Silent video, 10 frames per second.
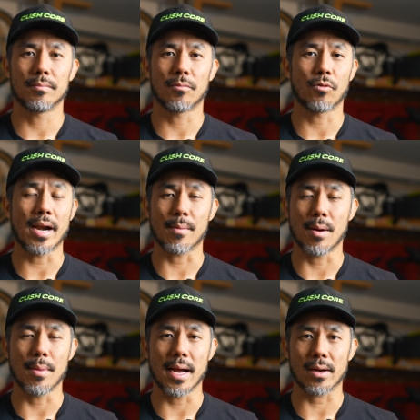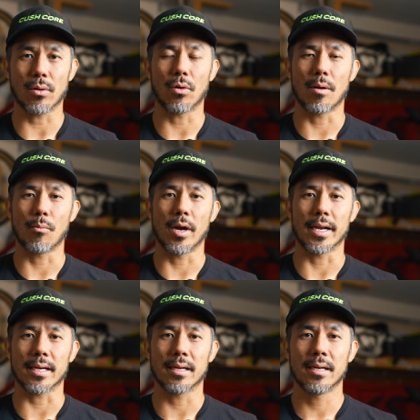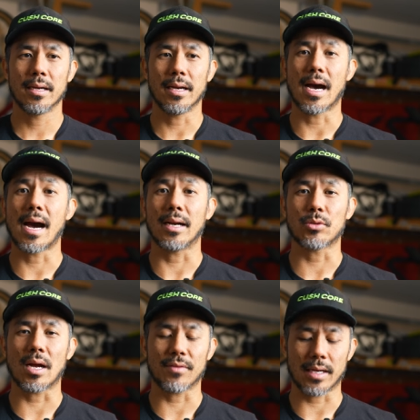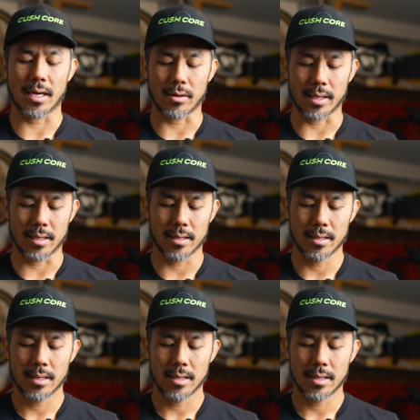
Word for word: riding my bike or I'm running in a high traffic area,